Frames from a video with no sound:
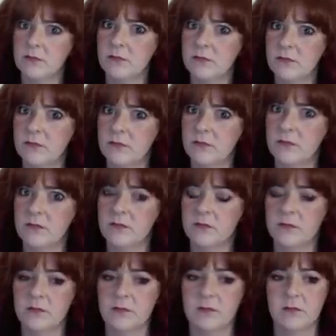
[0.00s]

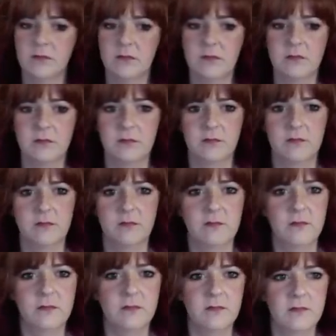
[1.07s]

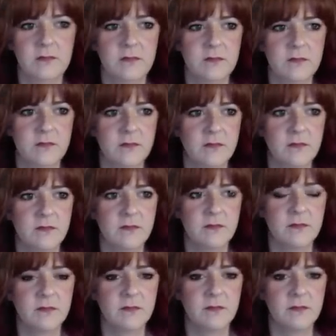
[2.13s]

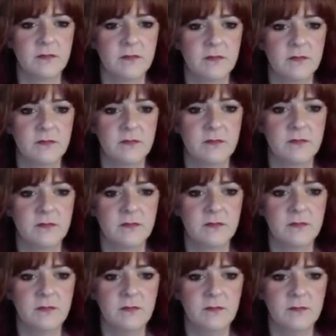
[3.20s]

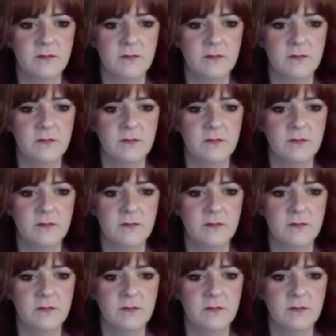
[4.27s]
The person shown says nothing.